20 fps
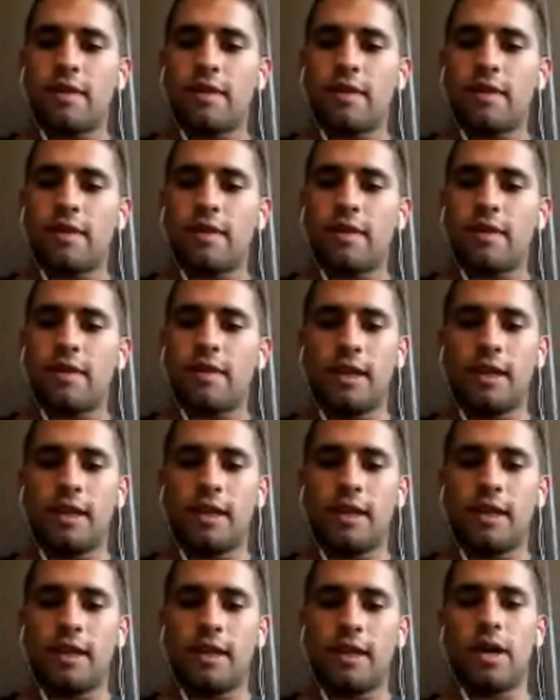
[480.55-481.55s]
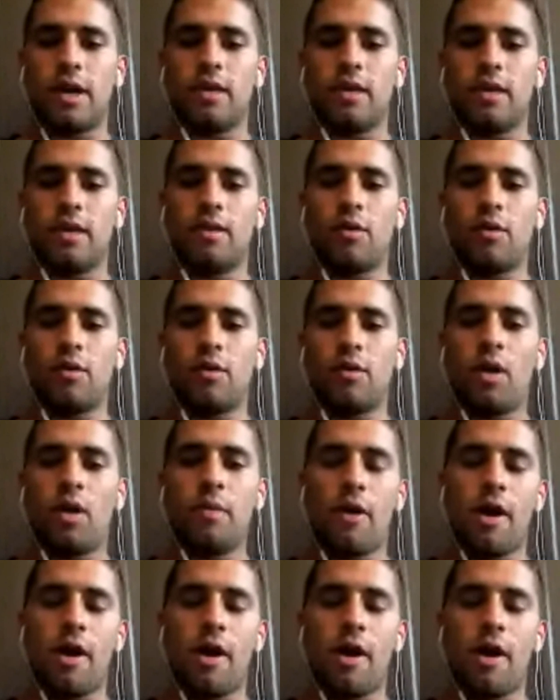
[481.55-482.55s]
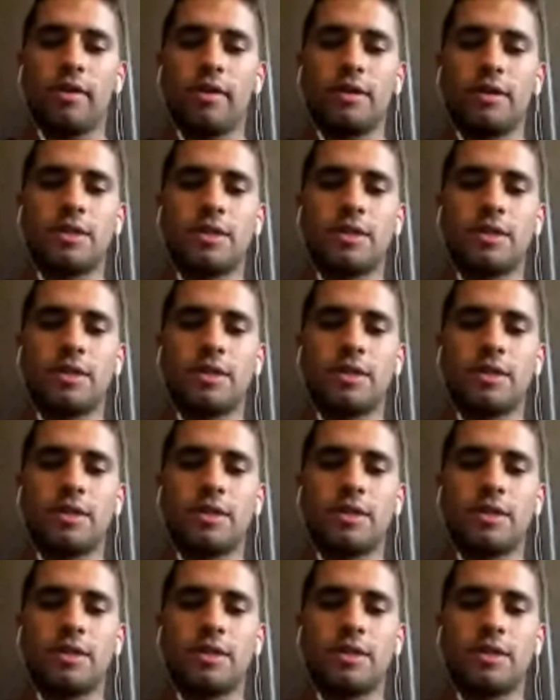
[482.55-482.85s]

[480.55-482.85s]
that they need, but the one part